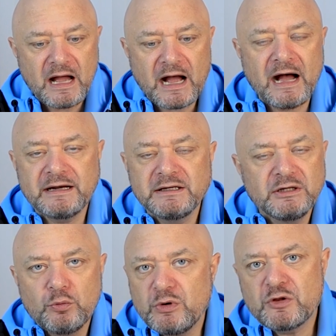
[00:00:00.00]
and
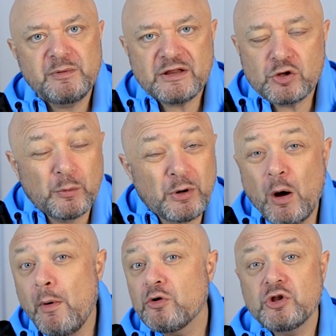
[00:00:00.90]
we split up, and
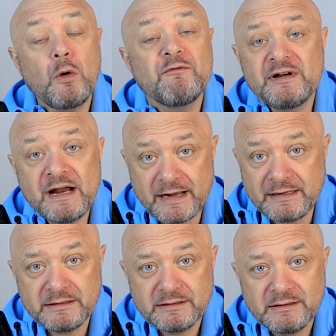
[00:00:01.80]
almost
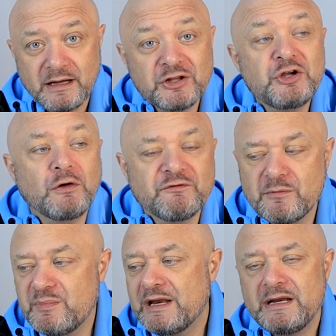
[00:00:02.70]
overnight, I'd gone
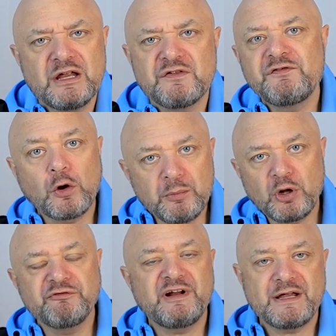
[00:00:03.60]
from being in this
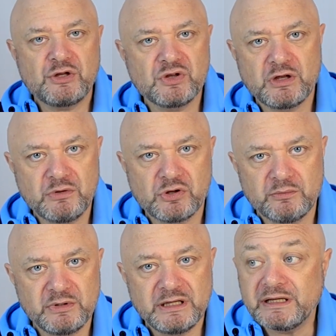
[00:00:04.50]
full-blown relationship with
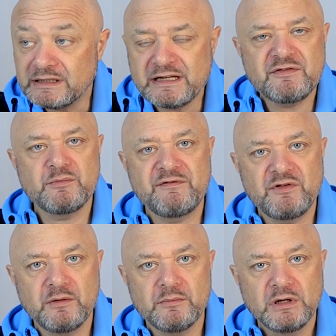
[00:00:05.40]
somebody, living with
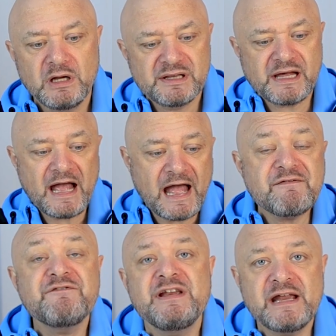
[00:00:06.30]
them, to
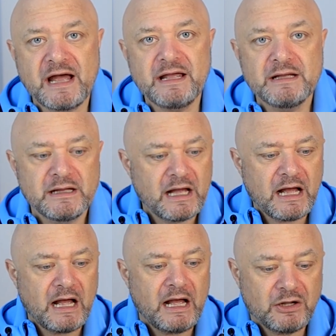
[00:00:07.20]
every day
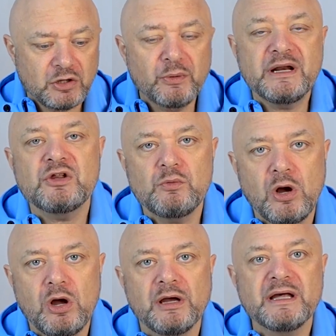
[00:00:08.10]
going into
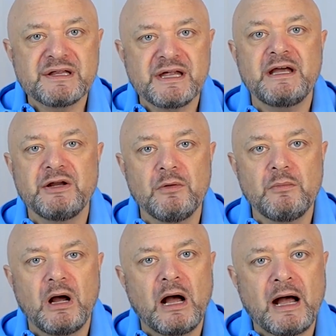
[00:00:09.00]
work, seeing them
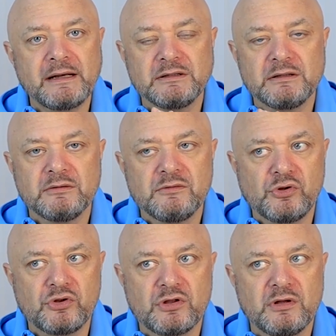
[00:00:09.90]
and
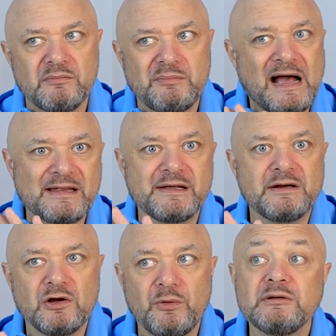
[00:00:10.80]
just passing
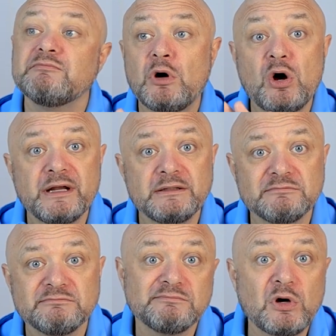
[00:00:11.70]
and going, morning,
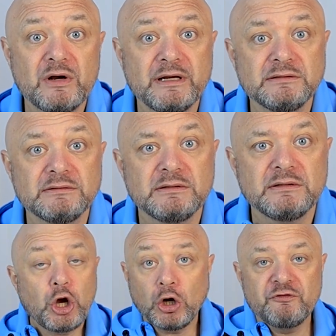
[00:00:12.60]
morning.
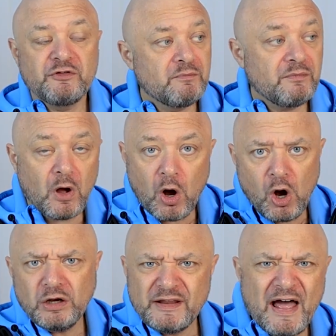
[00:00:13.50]
Gone from
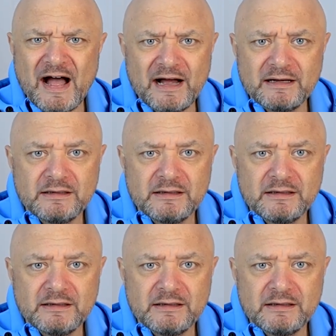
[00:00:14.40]
all of that